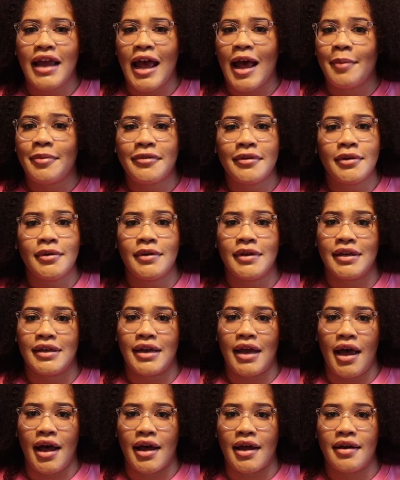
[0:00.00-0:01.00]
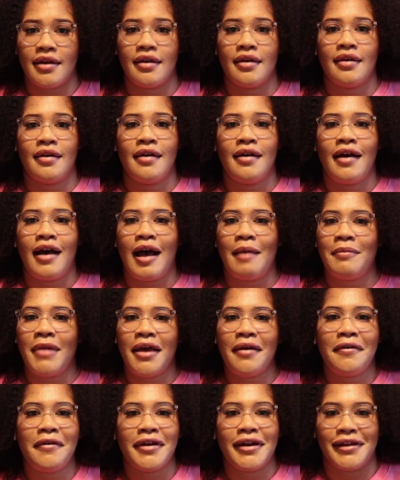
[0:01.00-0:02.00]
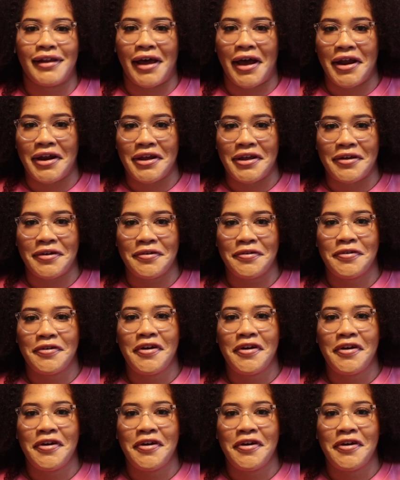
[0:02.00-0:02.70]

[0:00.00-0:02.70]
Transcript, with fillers: Absolutely not. I'm not going to lie to you,